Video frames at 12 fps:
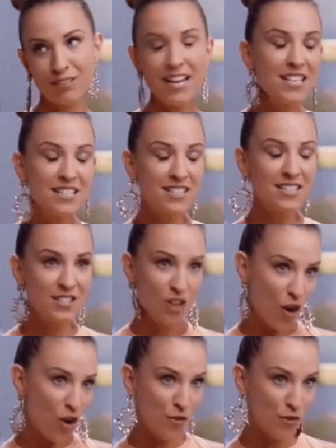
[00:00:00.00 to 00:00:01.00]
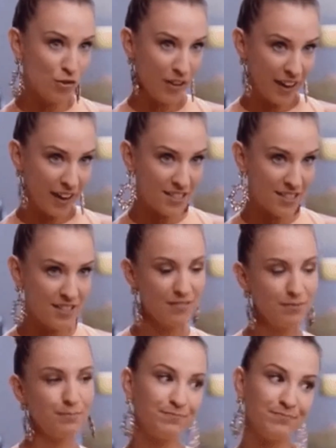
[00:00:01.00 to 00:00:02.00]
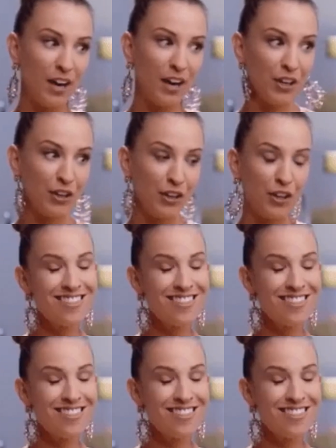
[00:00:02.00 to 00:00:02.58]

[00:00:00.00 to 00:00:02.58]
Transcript: Are you guys overreacting? I don't know. Me? Yes,